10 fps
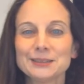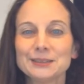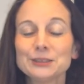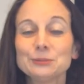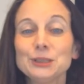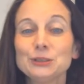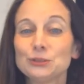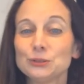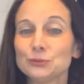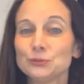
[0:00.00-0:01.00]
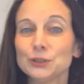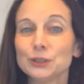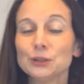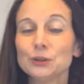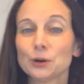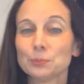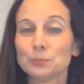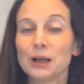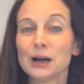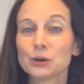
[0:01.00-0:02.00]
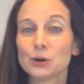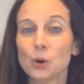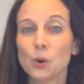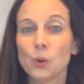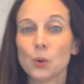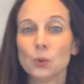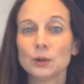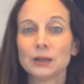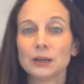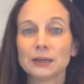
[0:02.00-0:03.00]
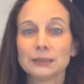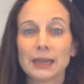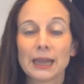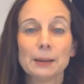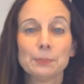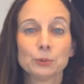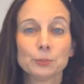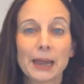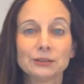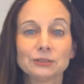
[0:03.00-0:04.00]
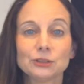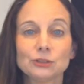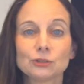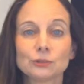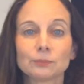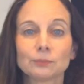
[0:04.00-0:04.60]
This means to fill or block a hole, gap, or passage.